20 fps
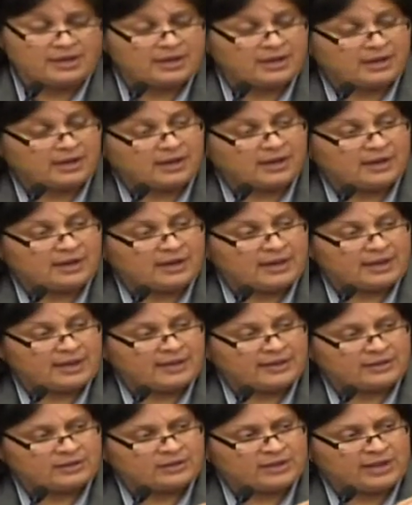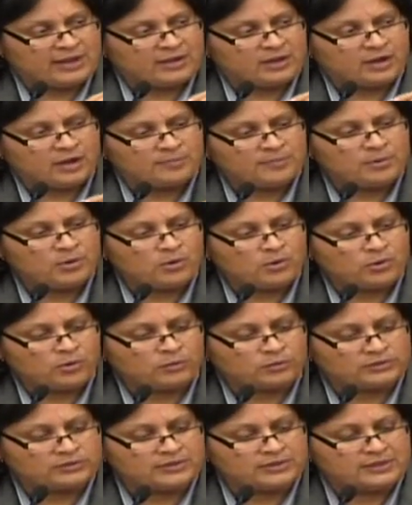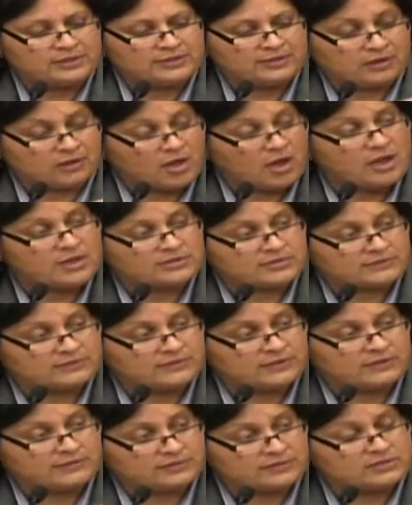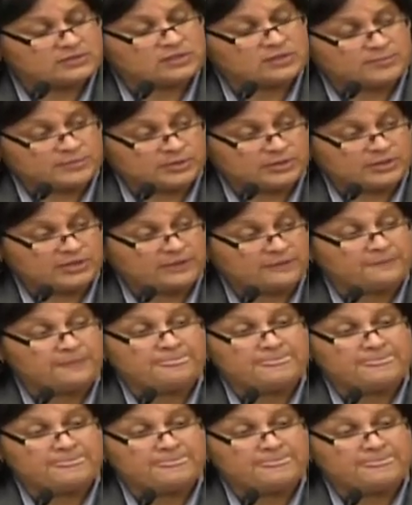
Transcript: and uphold the laws of this community,